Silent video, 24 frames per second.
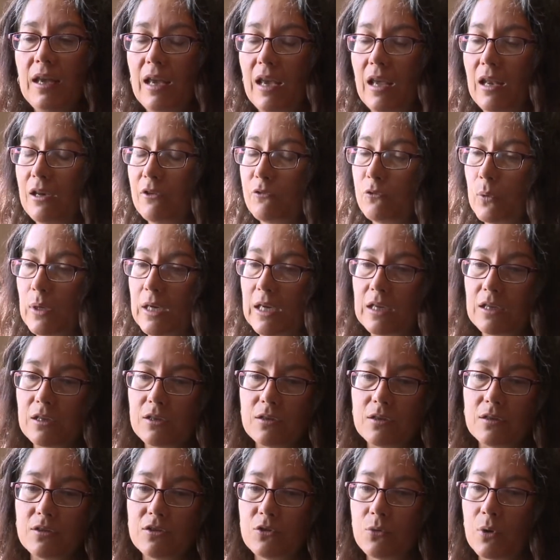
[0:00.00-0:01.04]
and if we can
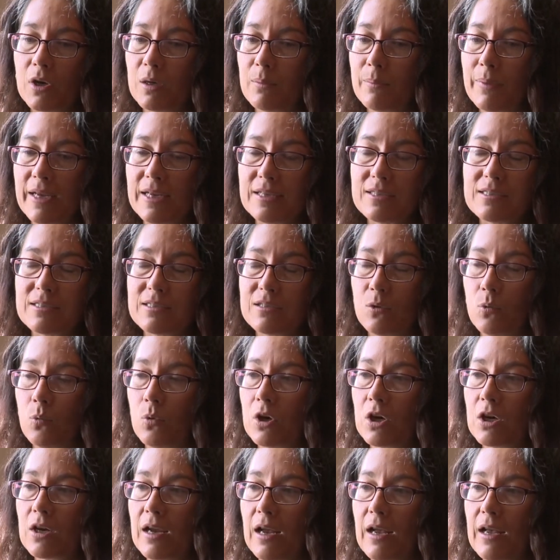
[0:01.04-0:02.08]
do our best to
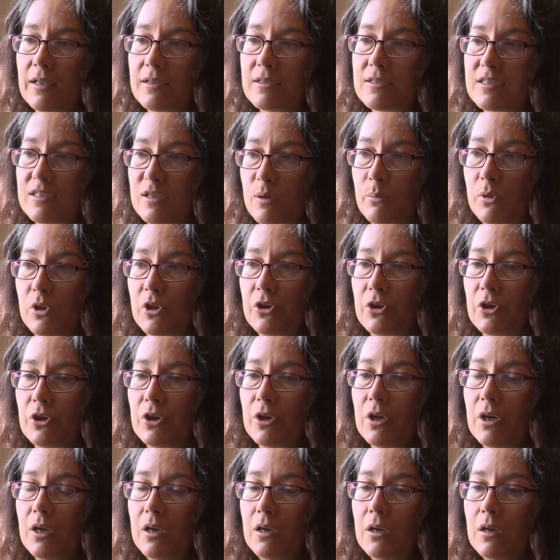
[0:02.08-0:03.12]
work on
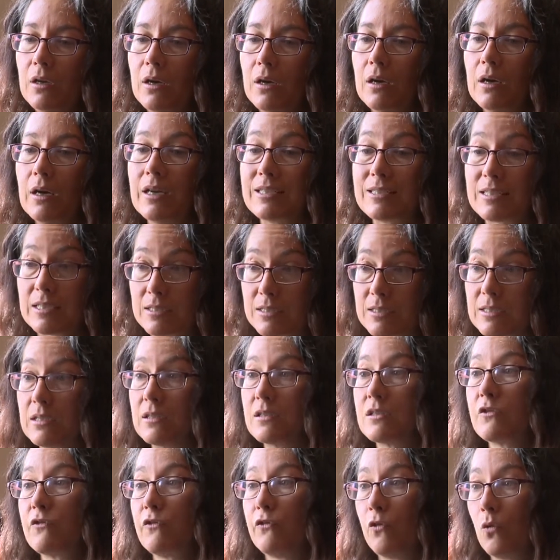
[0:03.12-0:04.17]
similar
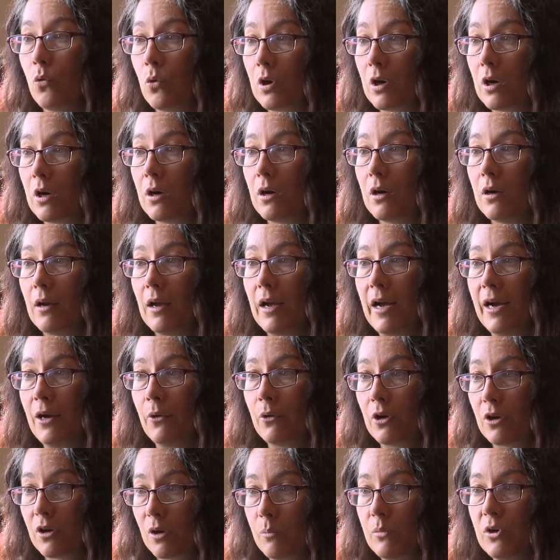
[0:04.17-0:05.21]
assistance for
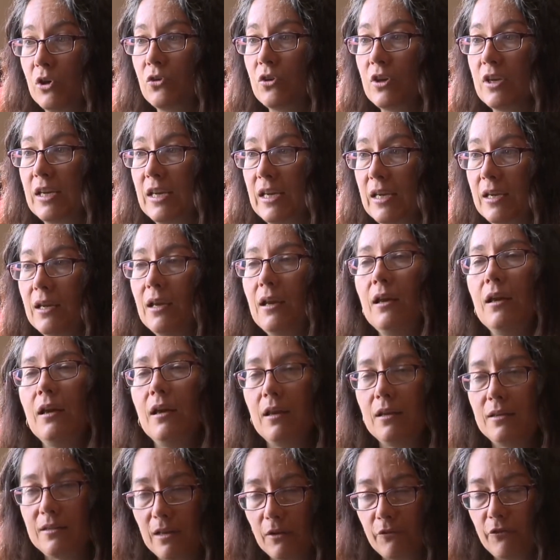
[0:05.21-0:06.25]
our community,
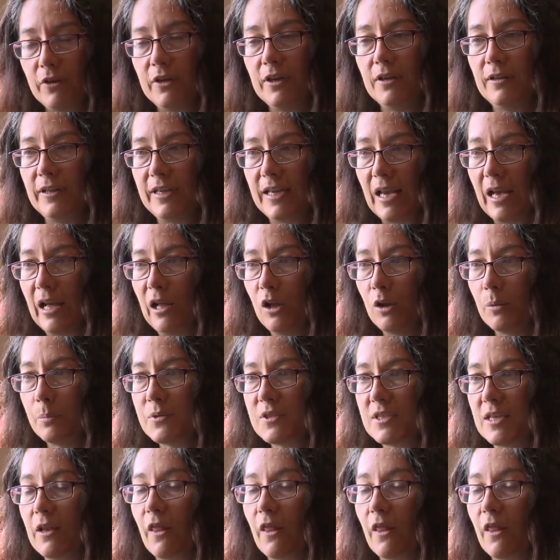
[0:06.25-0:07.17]
it definitely helps.